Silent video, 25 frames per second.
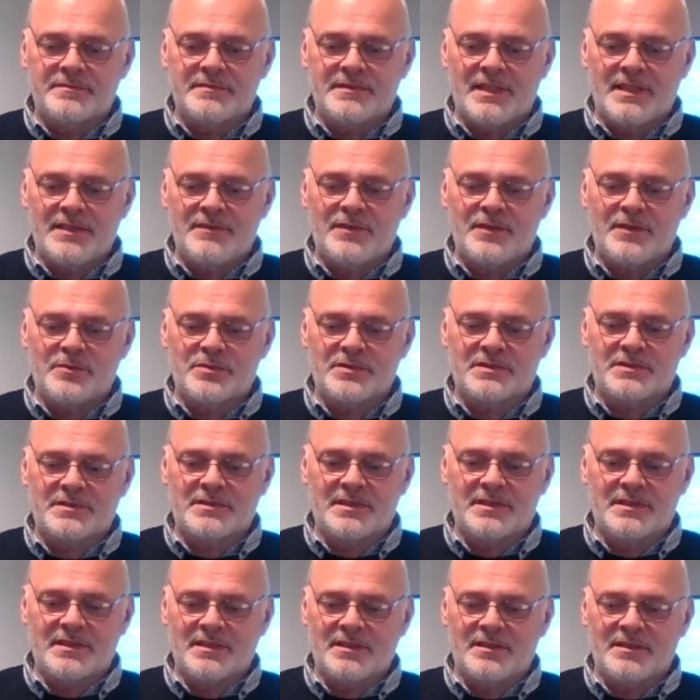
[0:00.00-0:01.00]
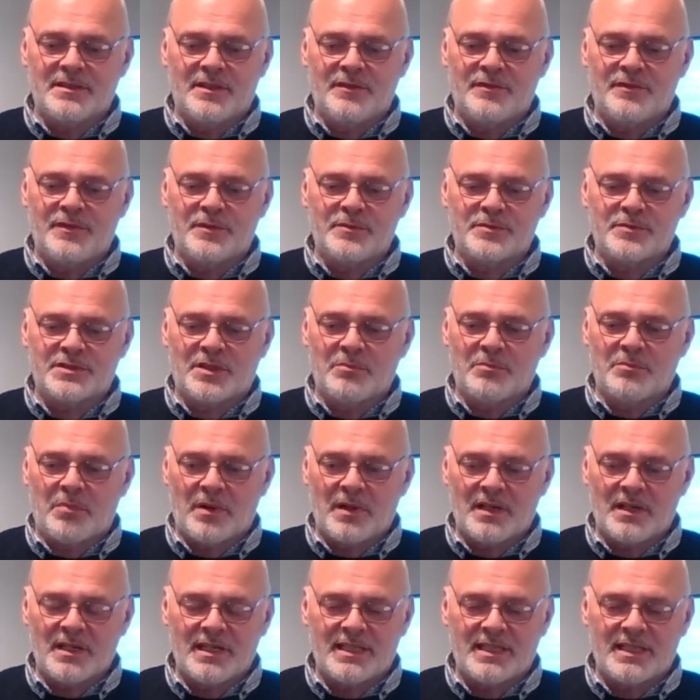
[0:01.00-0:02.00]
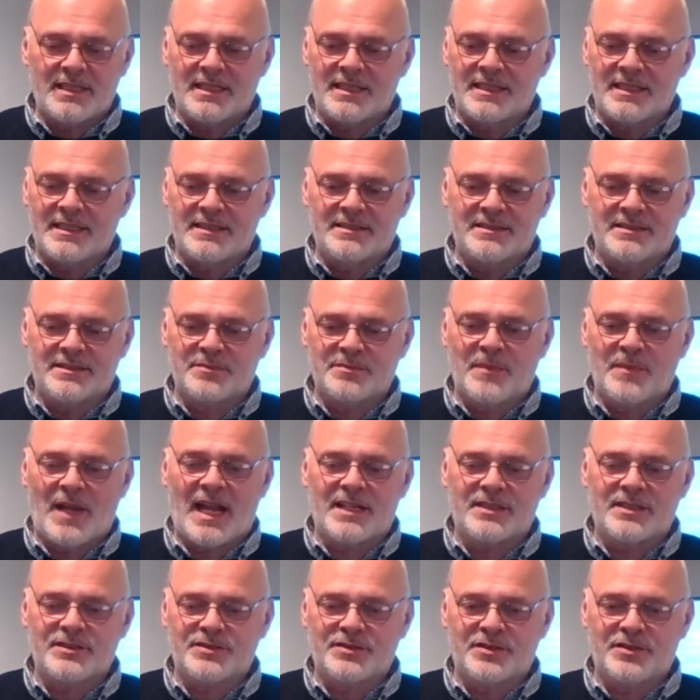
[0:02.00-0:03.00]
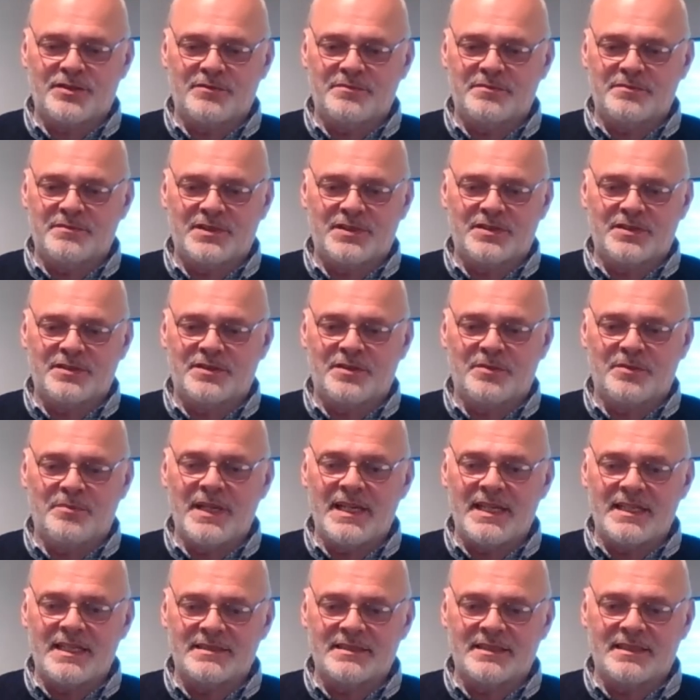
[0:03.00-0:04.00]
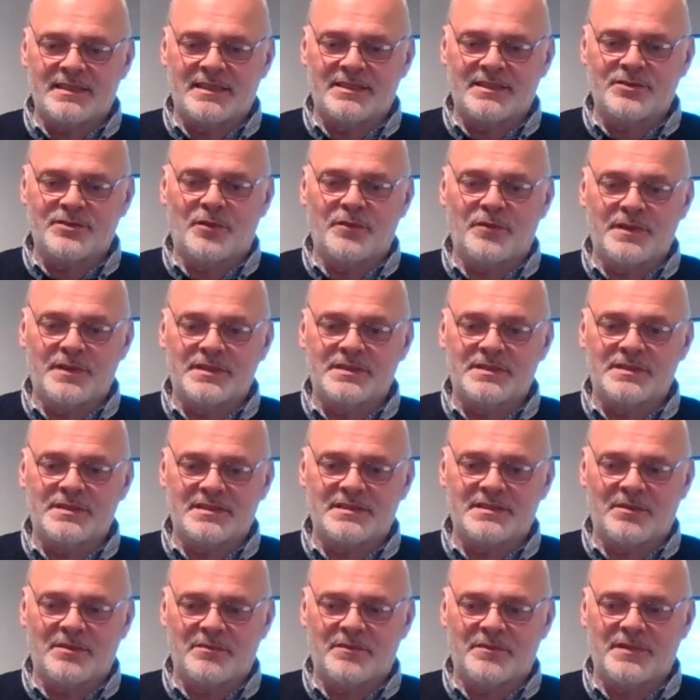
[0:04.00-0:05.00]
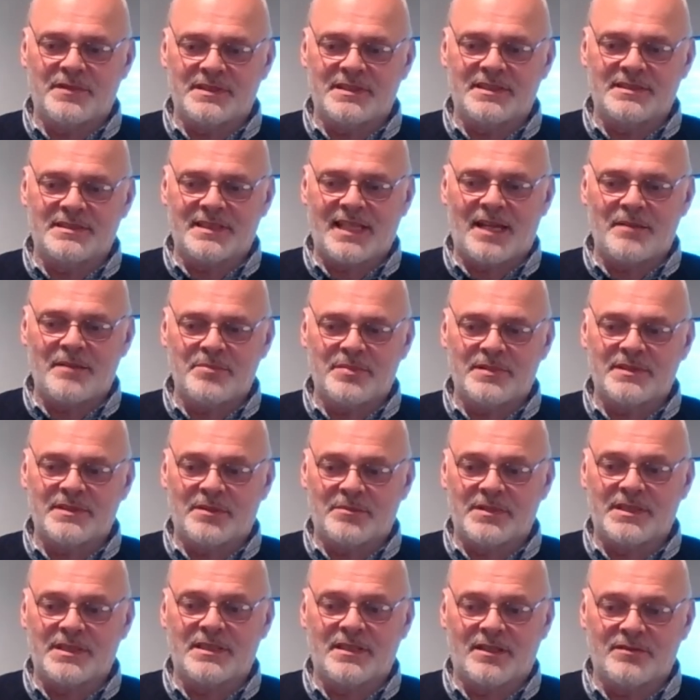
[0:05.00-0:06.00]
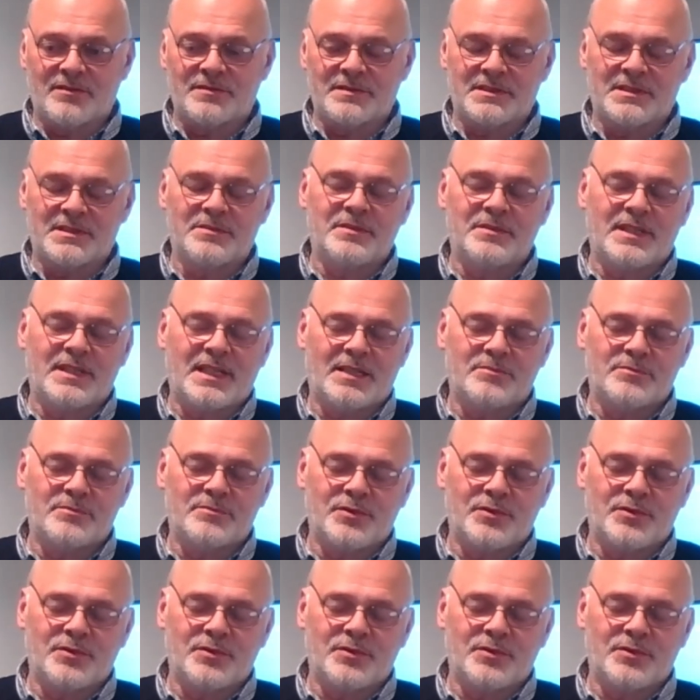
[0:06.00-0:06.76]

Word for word: if it was if it was completely smashed to, to, to, bits and it's obvious that something has happened i mean obviously we can't